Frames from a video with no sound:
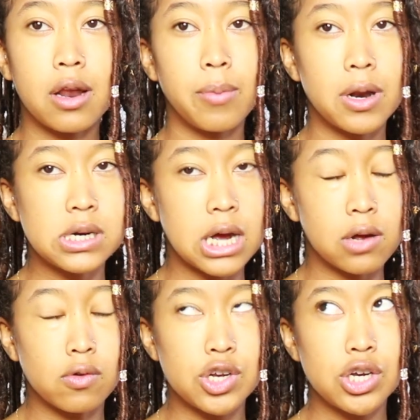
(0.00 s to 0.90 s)
that I'm gonna
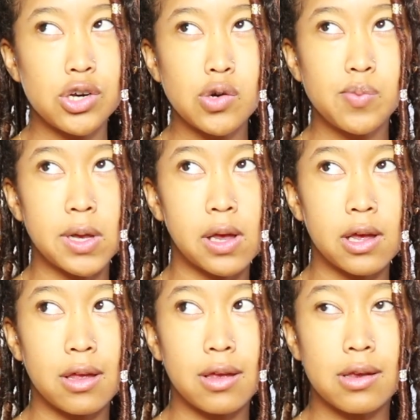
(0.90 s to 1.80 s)
tackle too
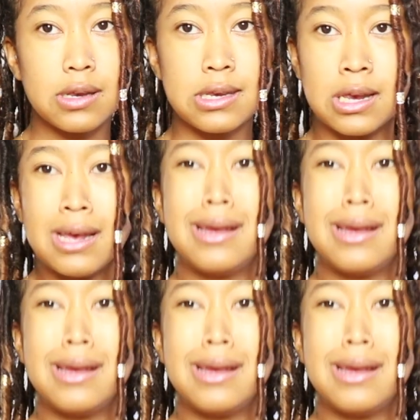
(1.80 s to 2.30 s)
because